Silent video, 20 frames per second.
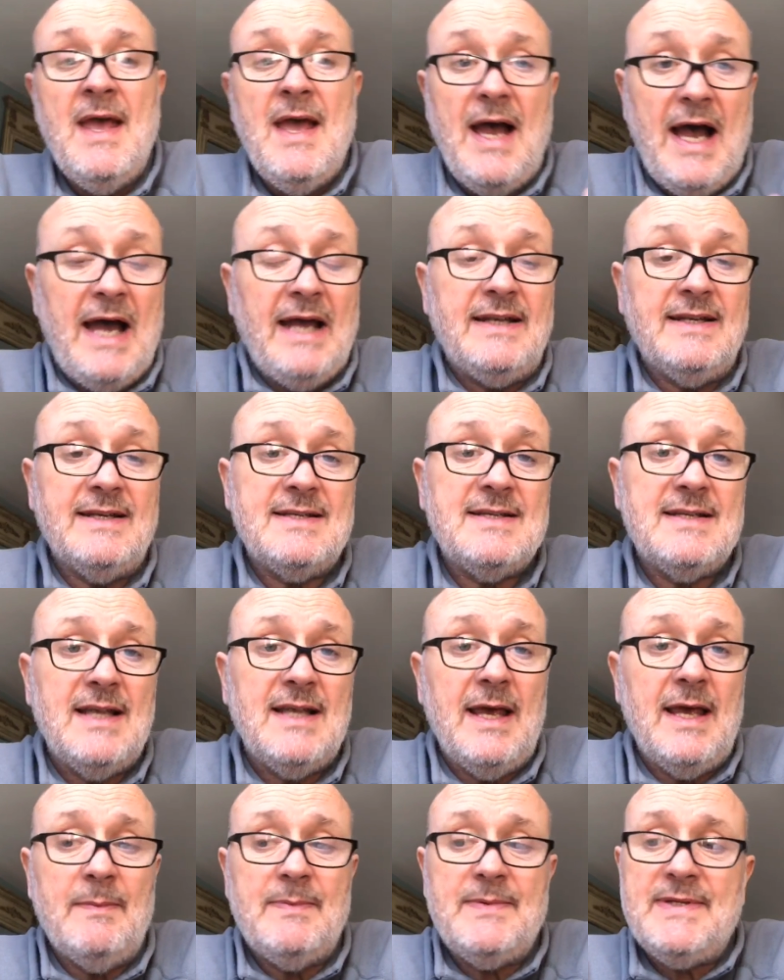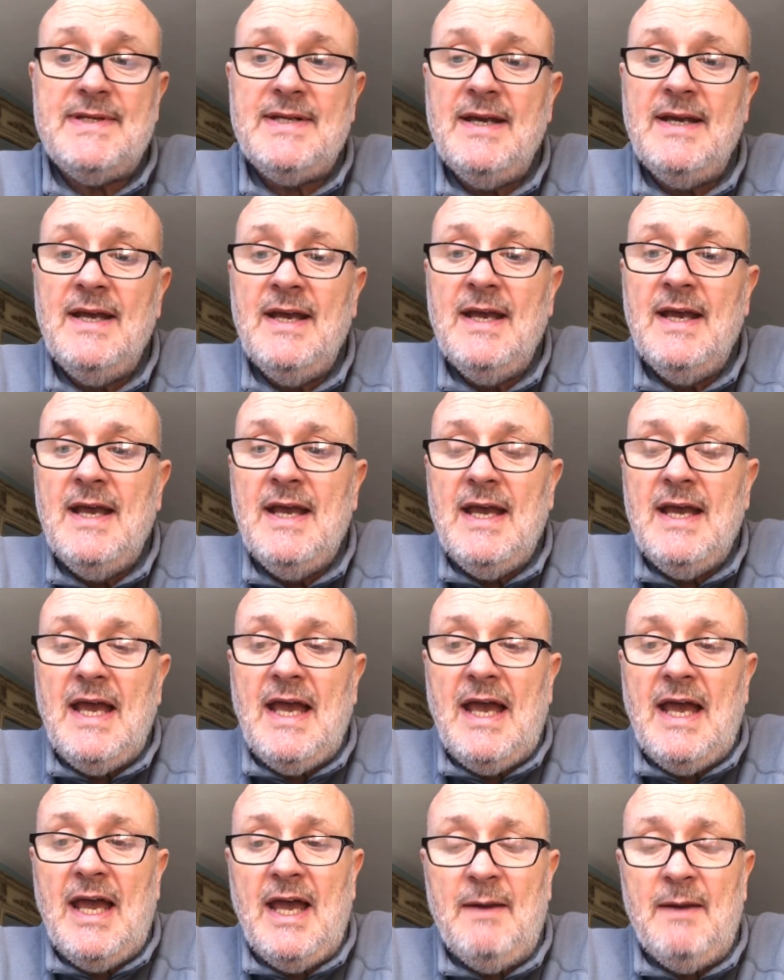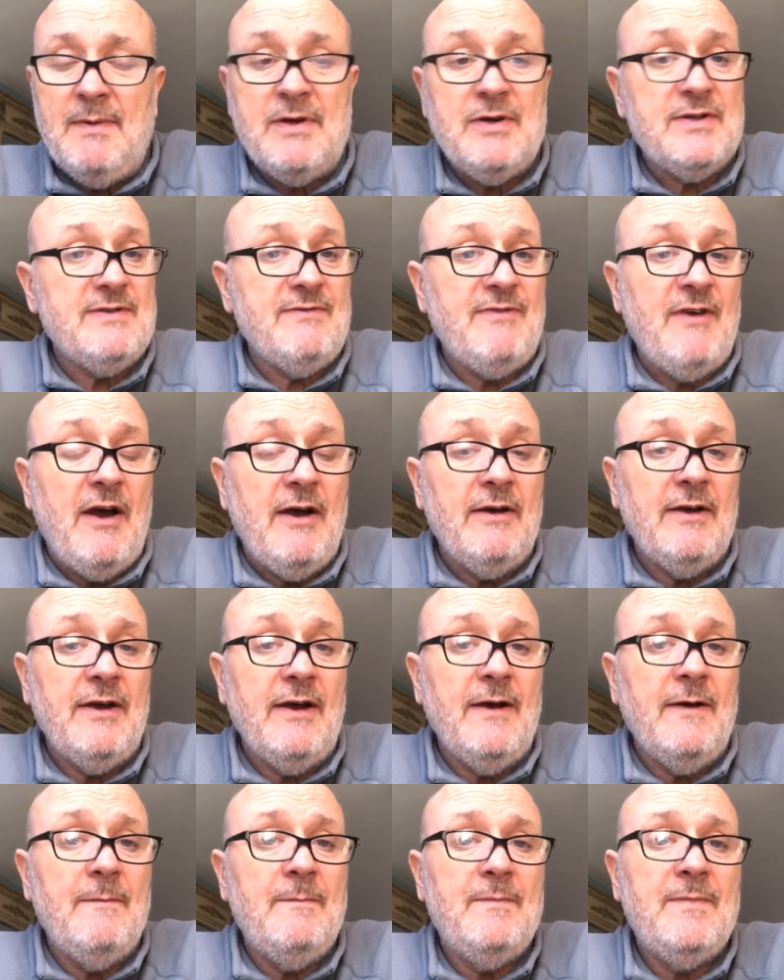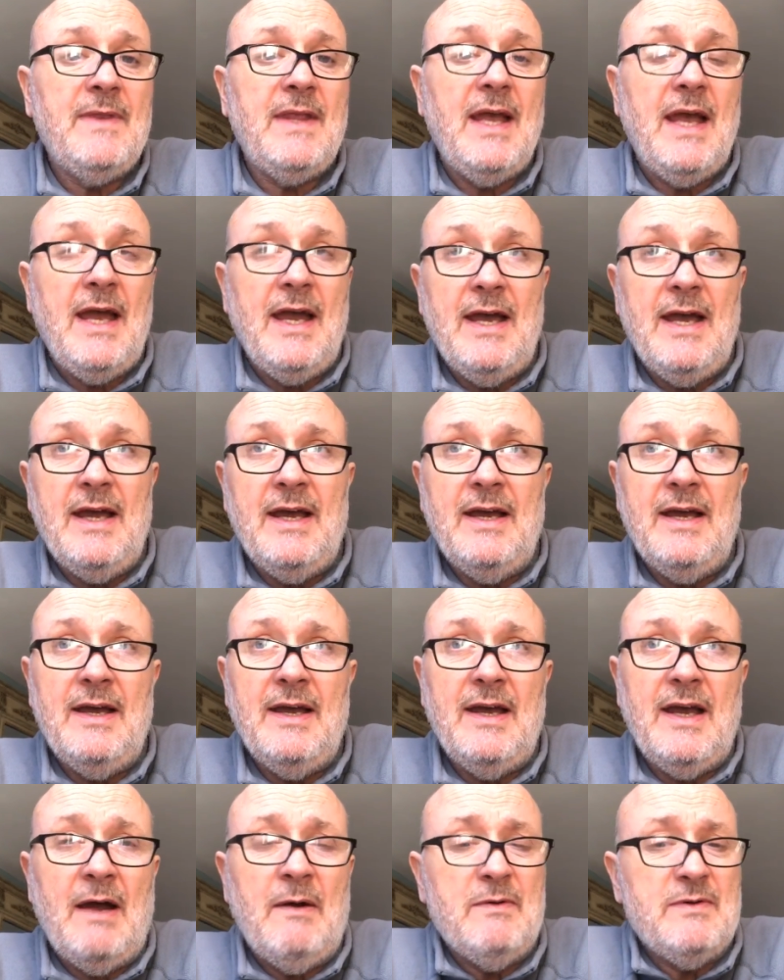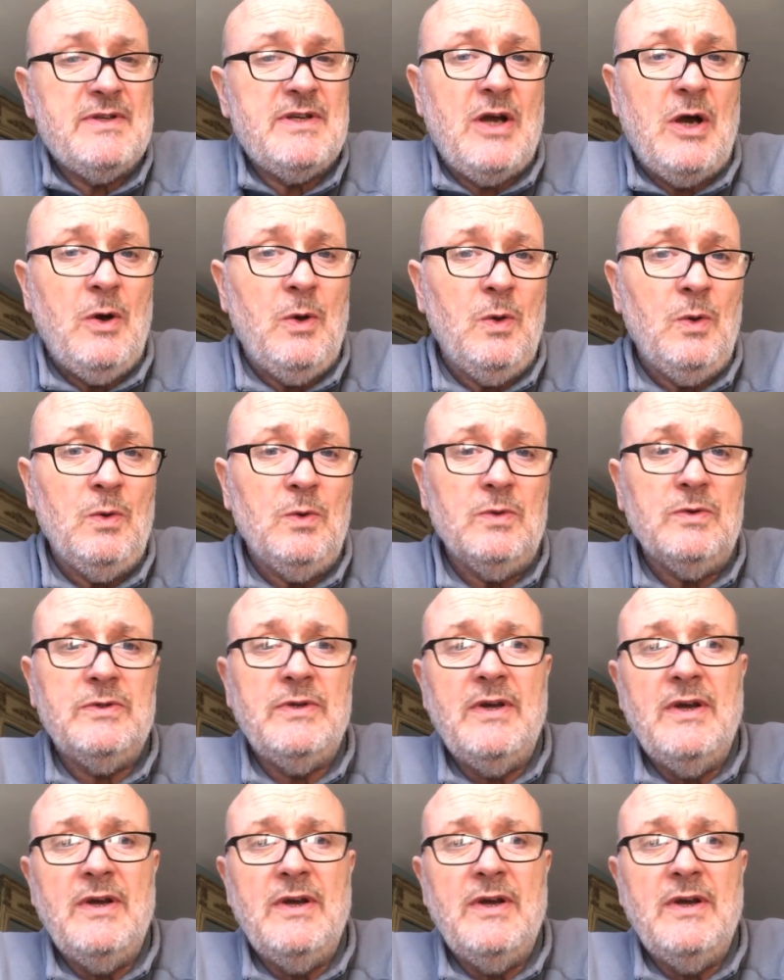I hadn't slept because of hunger. I was cold.